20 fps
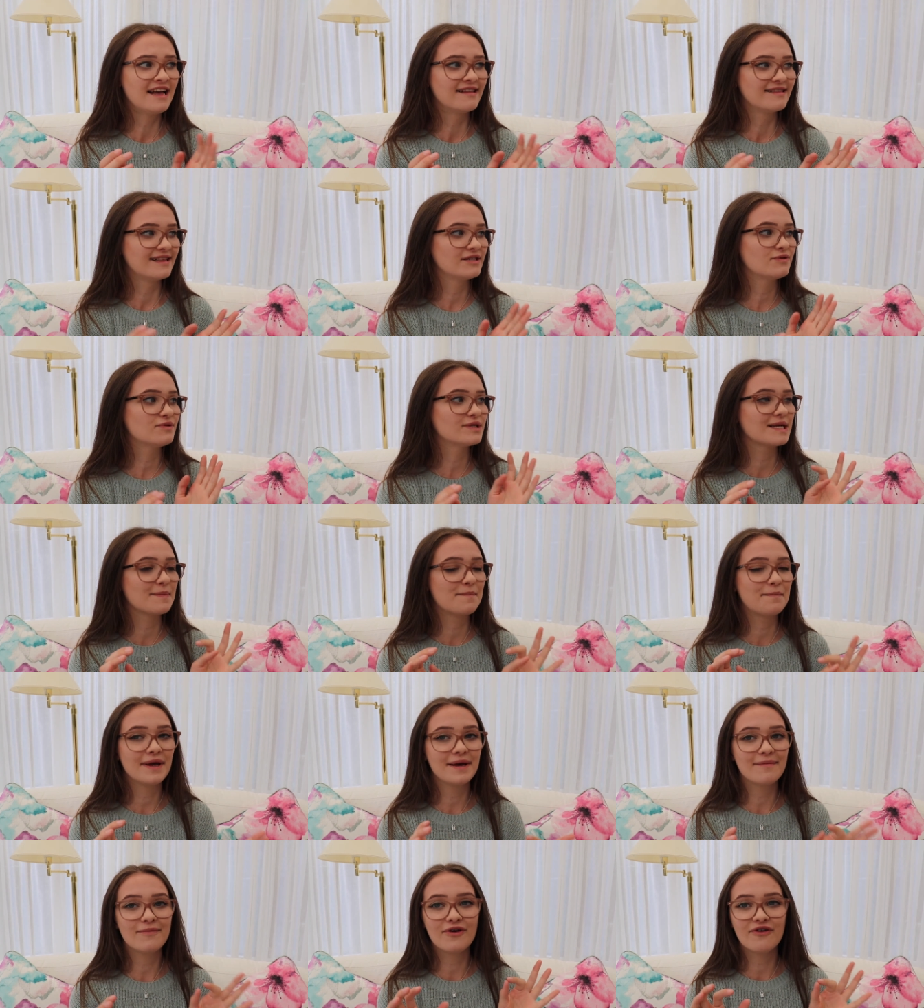This was a
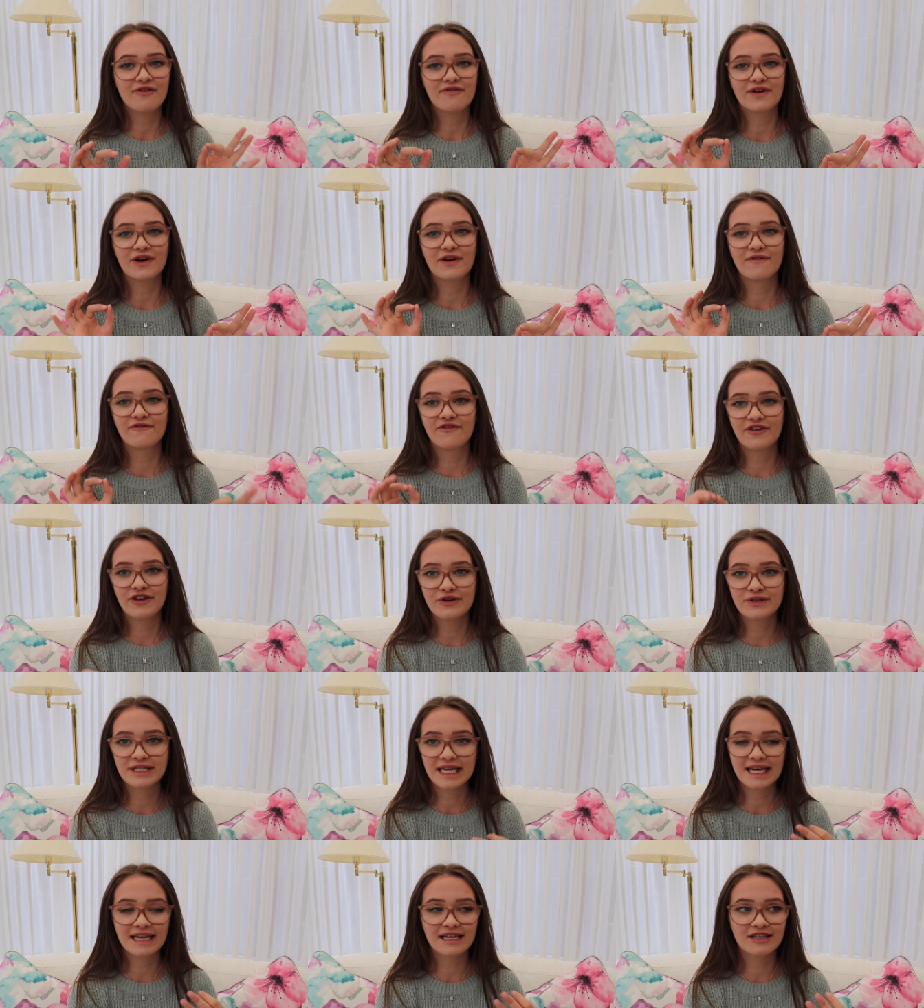bit more of a
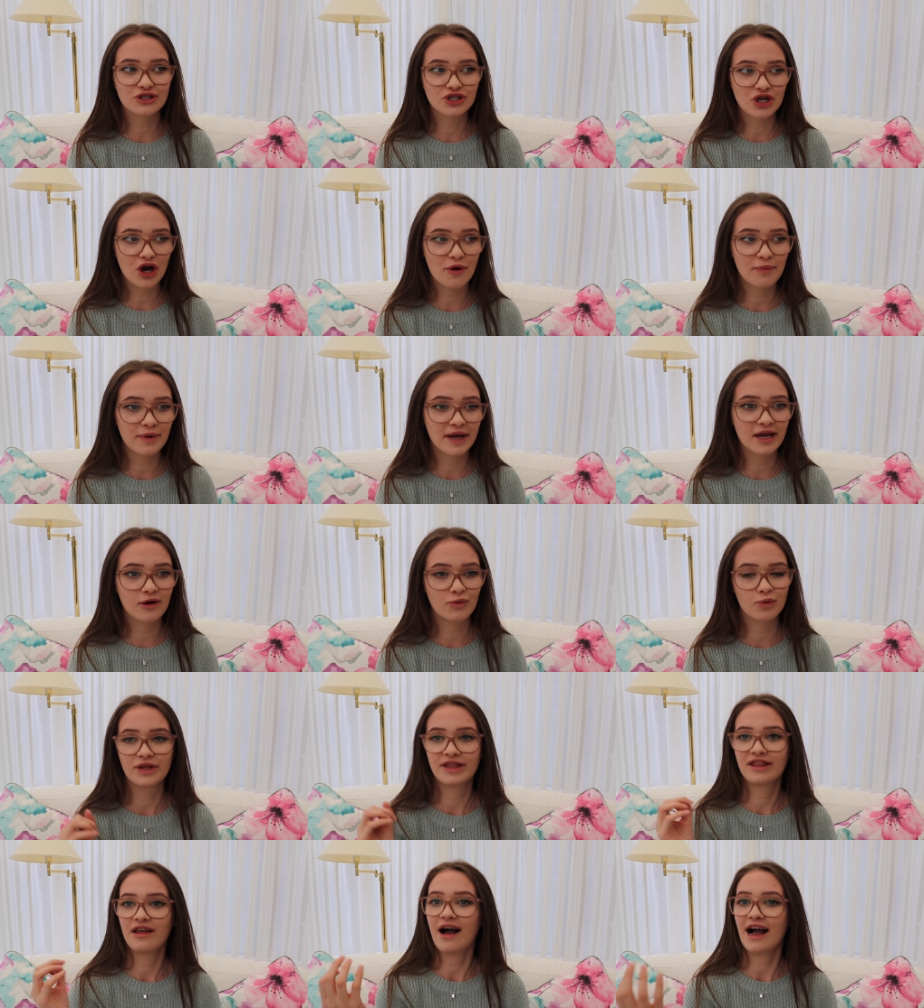confusing topic
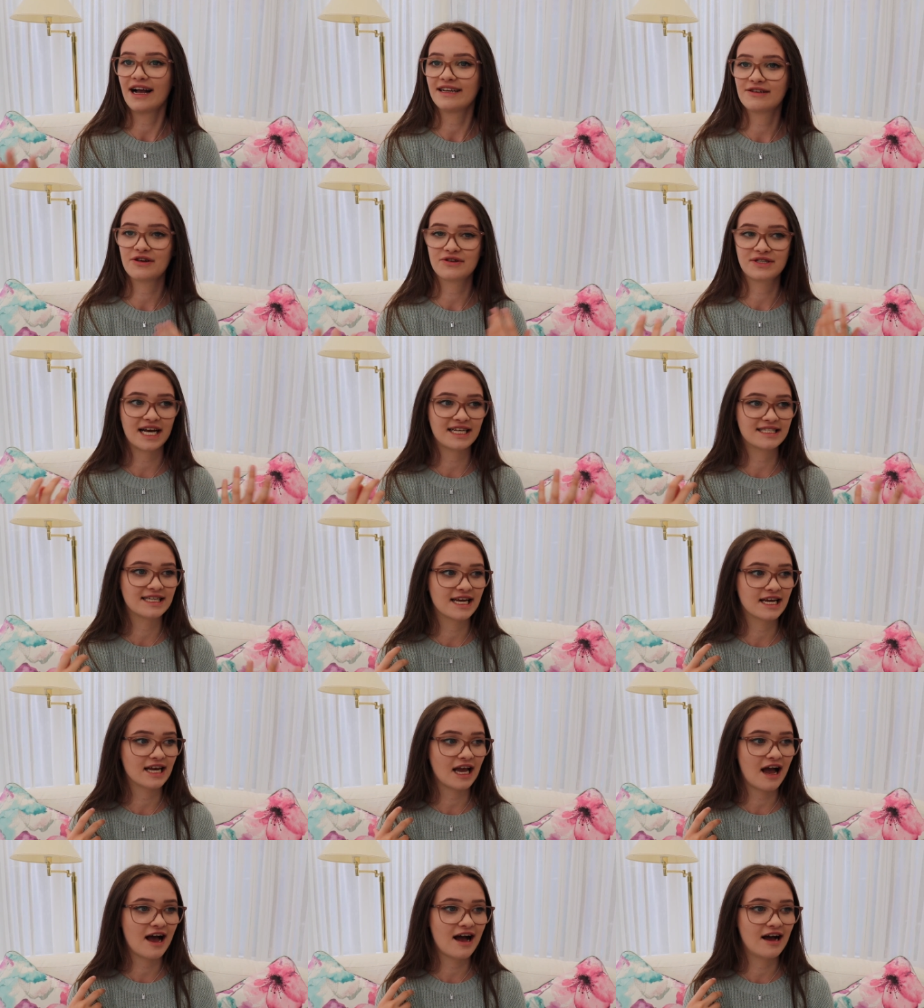with the
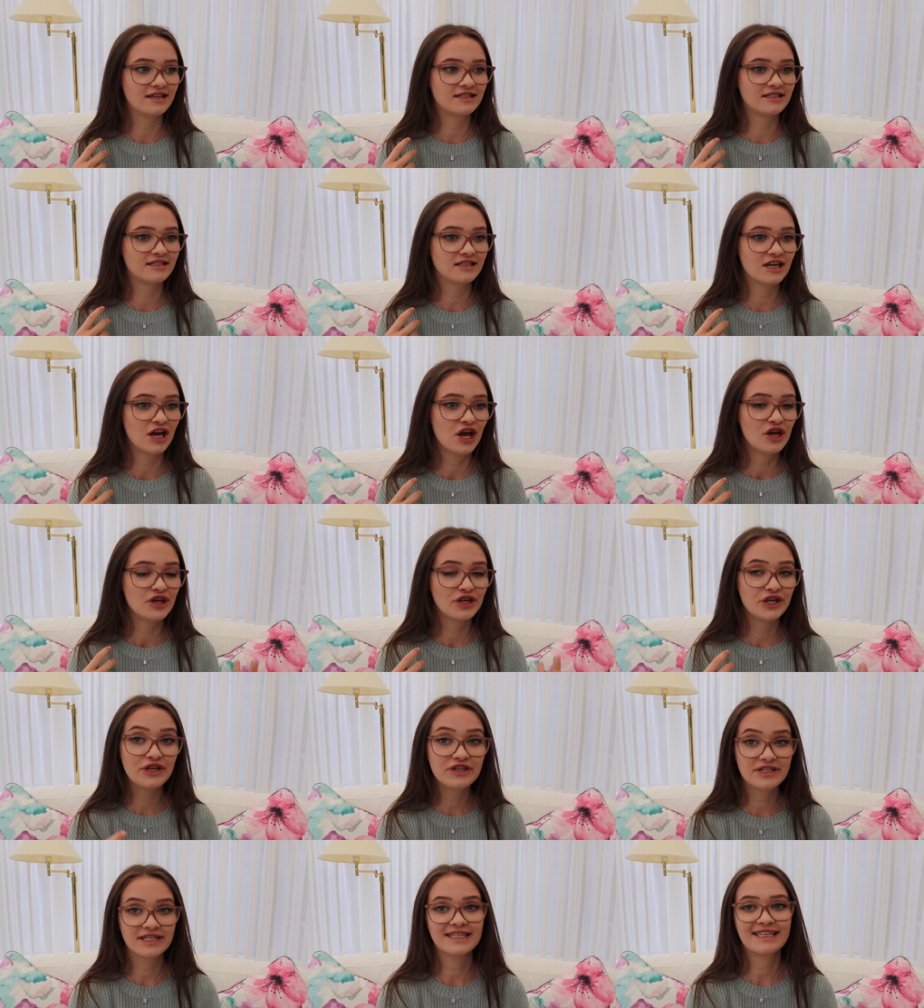isostatic and
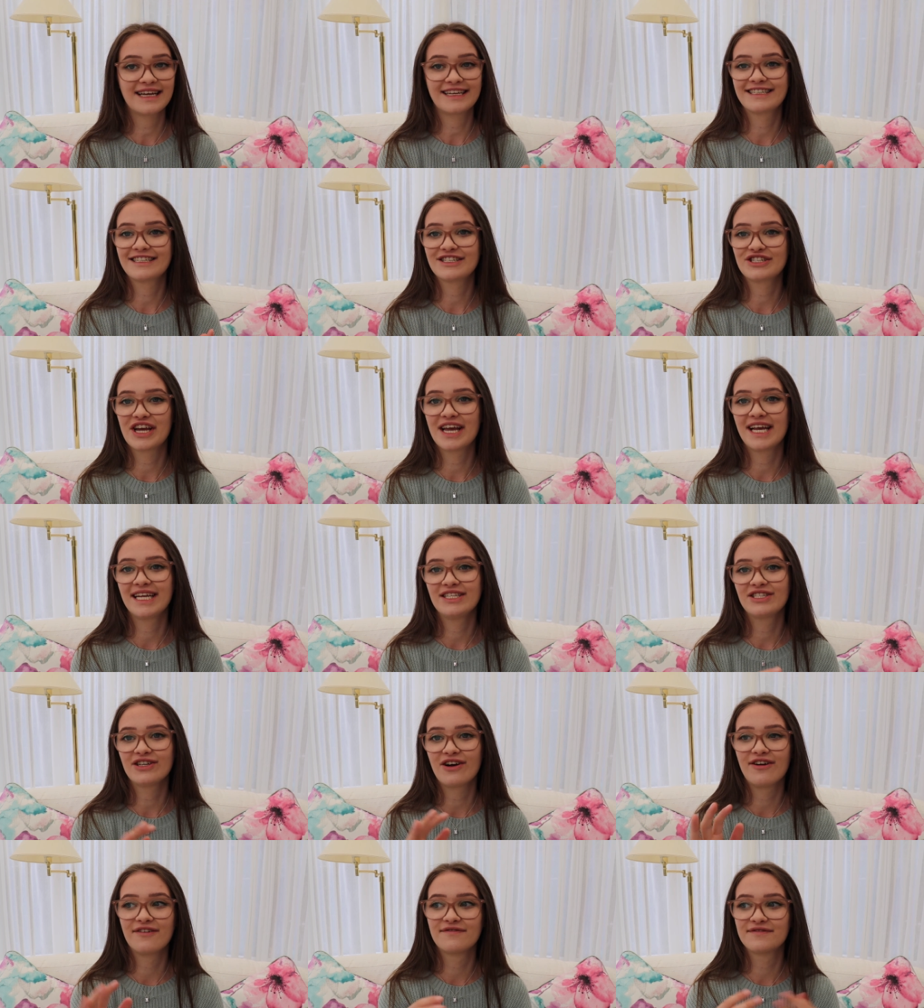eustatic change
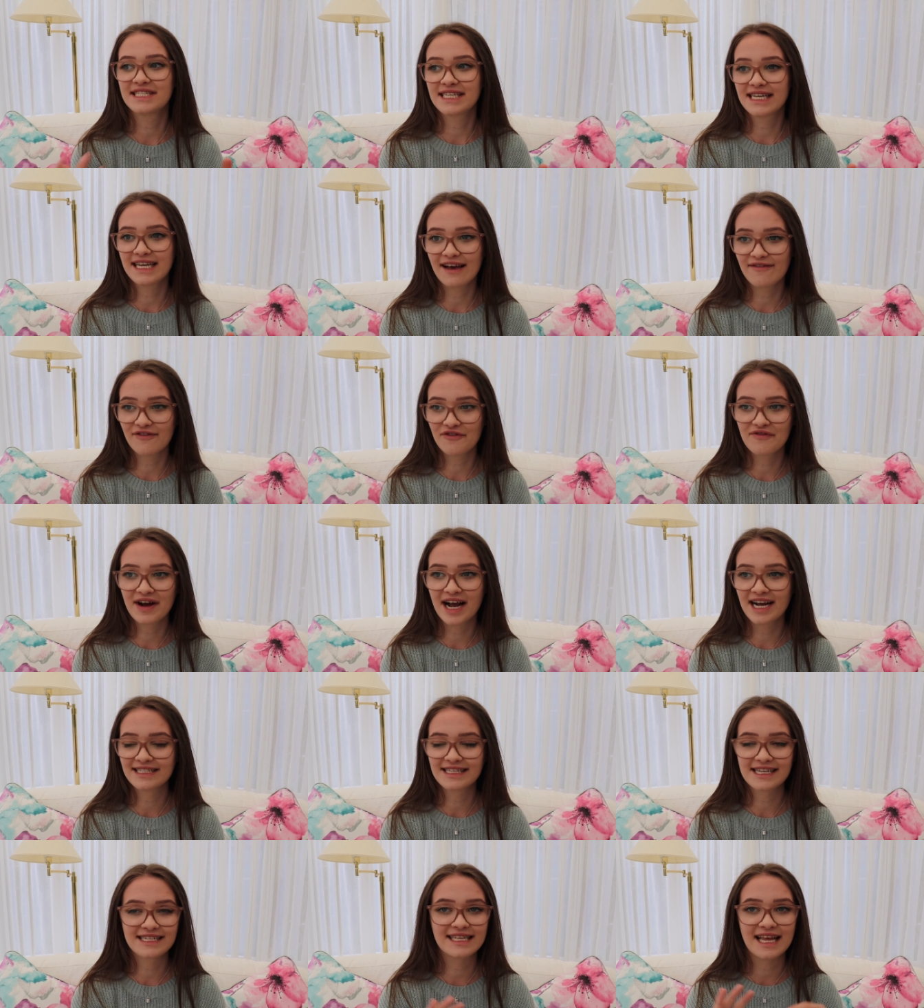of sea level
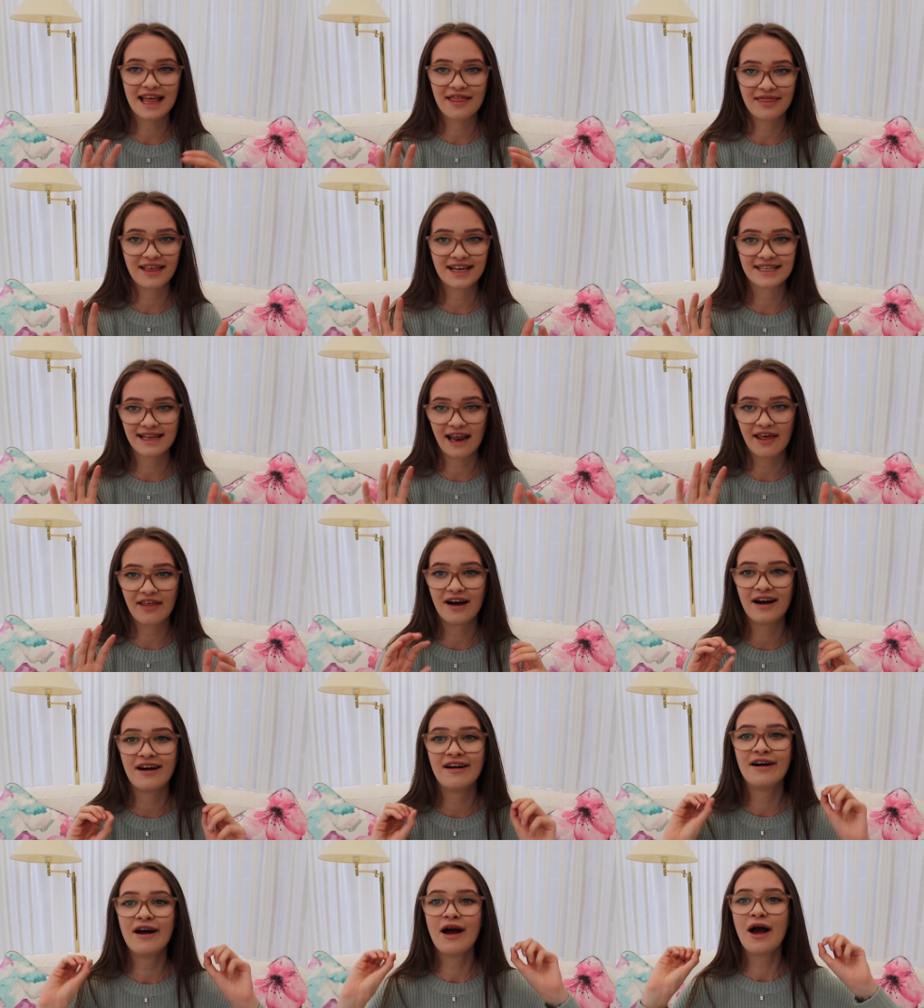rises and things like that.